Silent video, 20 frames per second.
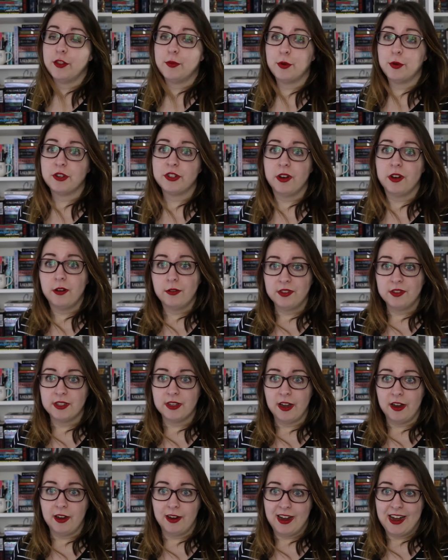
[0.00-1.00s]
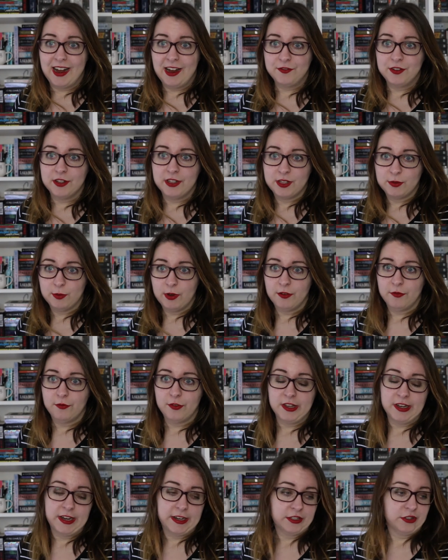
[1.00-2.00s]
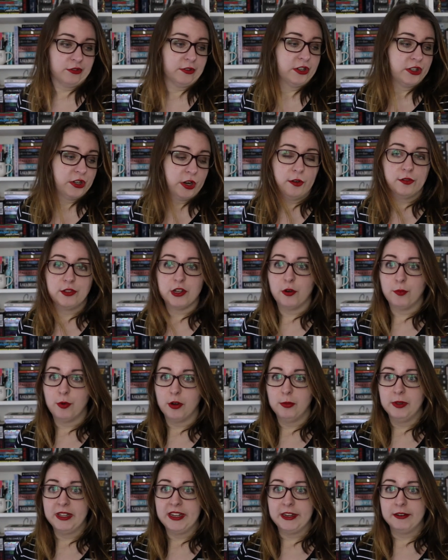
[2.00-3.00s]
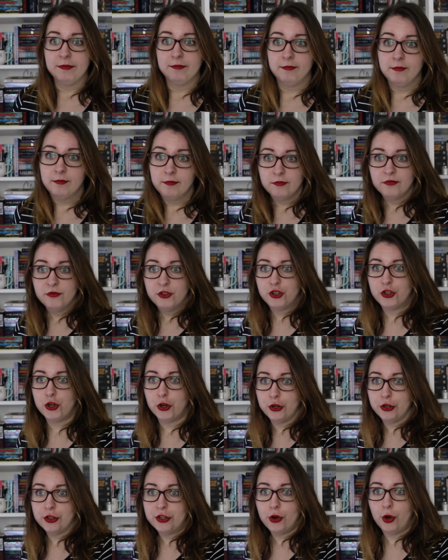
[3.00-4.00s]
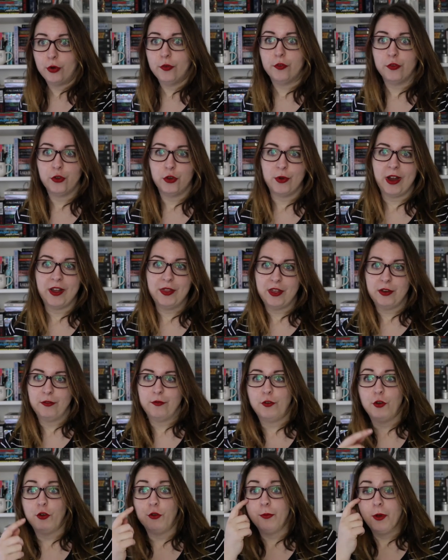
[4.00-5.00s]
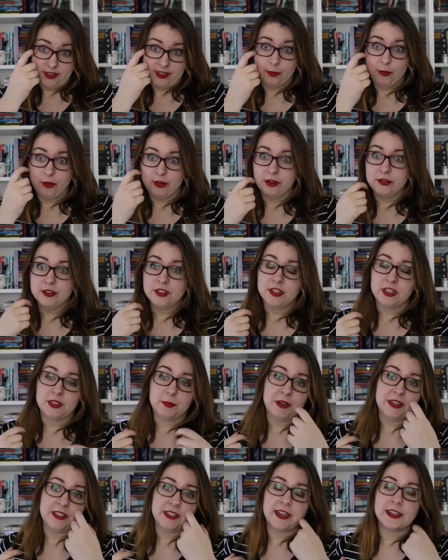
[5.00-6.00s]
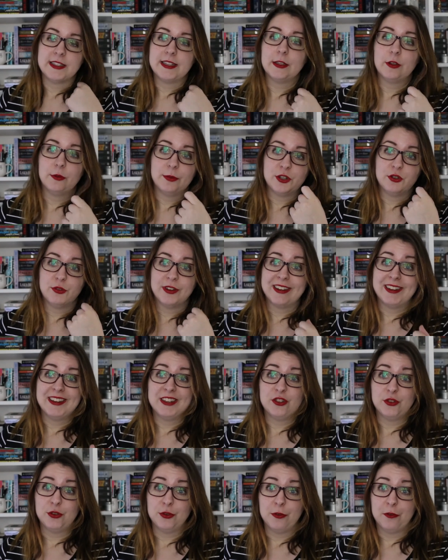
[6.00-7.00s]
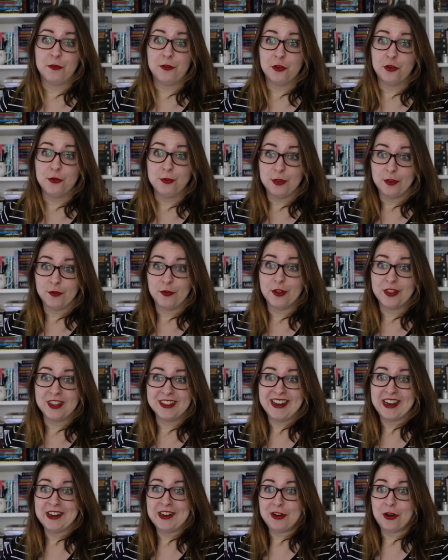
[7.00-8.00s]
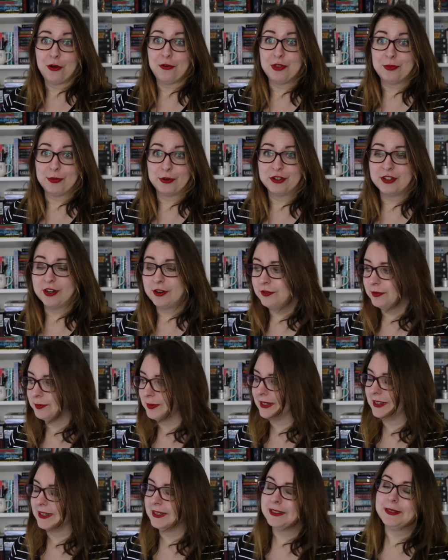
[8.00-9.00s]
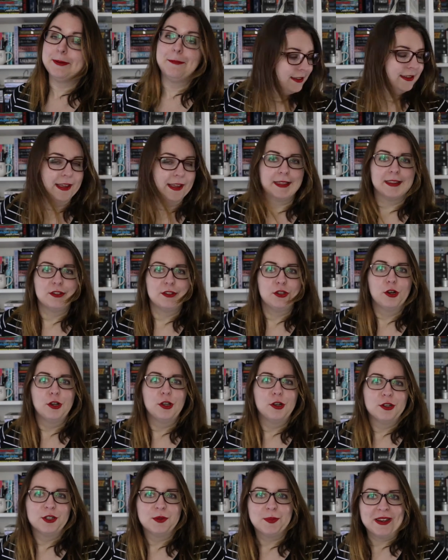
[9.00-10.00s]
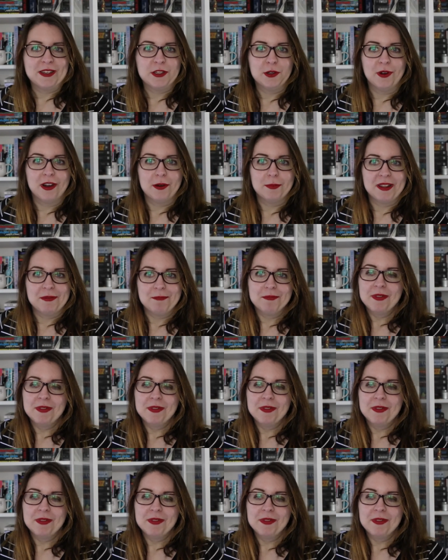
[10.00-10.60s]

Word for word: the bookshelves after this one. For the next three shelves, I'll probably show you the overview and then film somewhere else, just because it gets a little bit tricky to film the further down I go on the bookshelves, because yeah, there's not a lot of space around me.